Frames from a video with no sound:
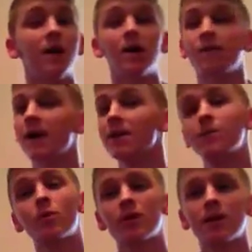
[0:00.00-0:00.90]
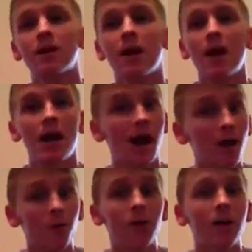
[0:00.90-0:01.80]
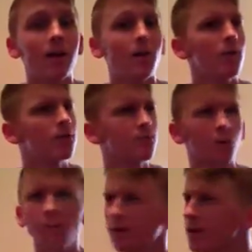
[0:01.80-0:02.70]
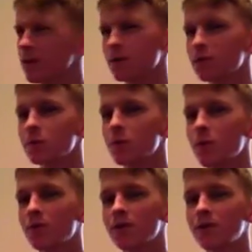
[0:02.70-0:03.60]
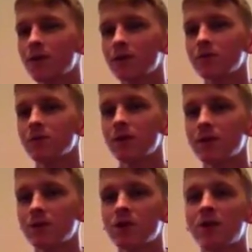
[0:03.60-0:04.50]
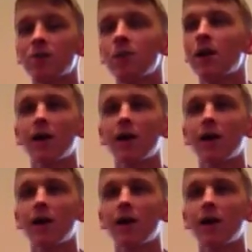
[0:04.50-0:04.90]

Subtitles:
If anybody out there, I know there's probably some UFC fans who like my channel.